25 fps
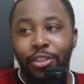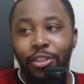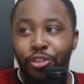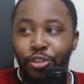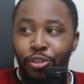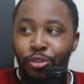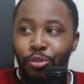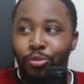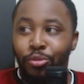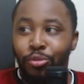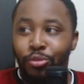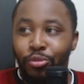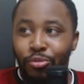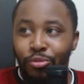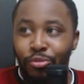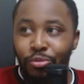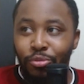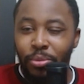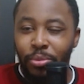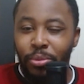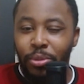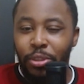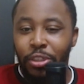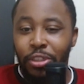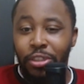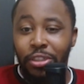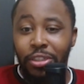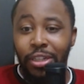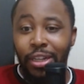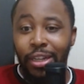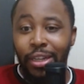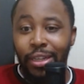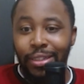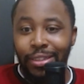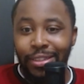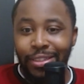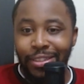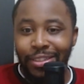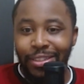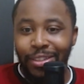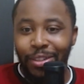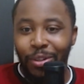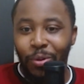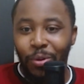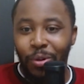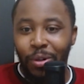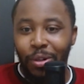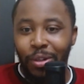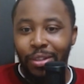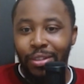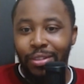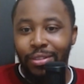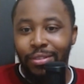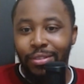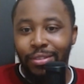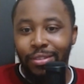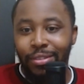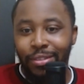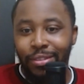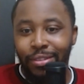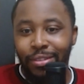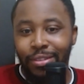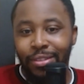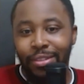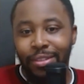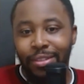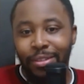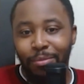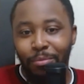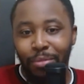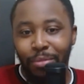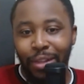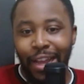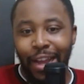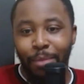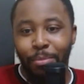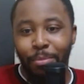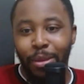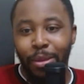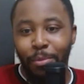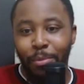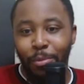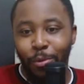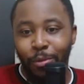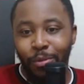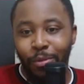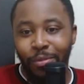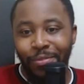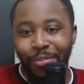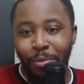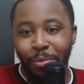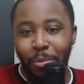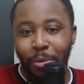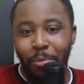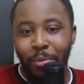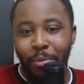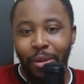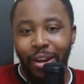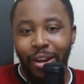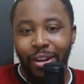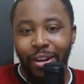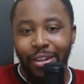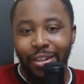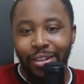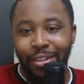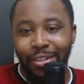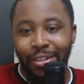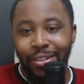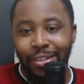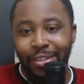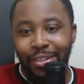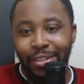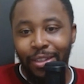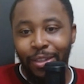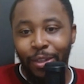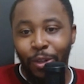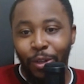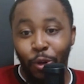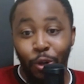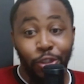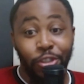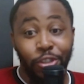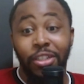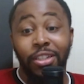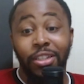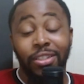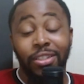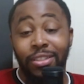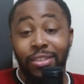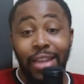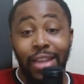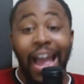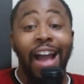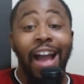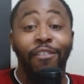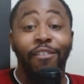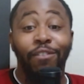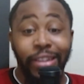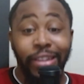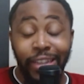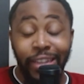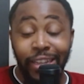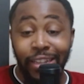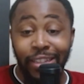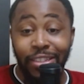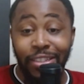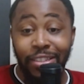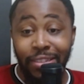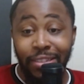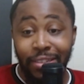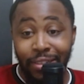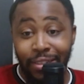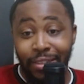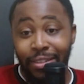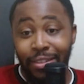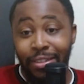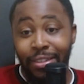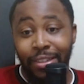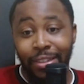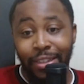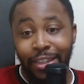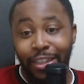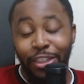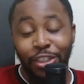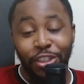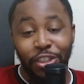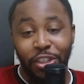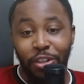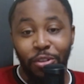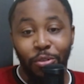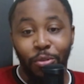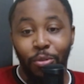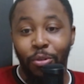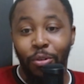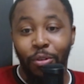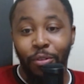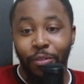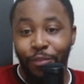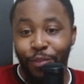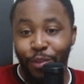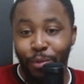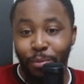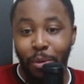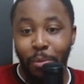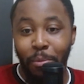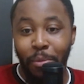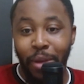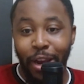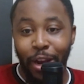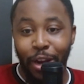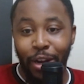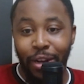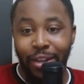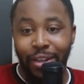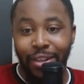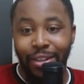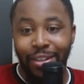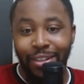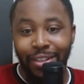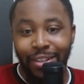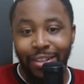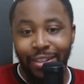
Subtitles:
to shit on black people from America or just athletes in general from America.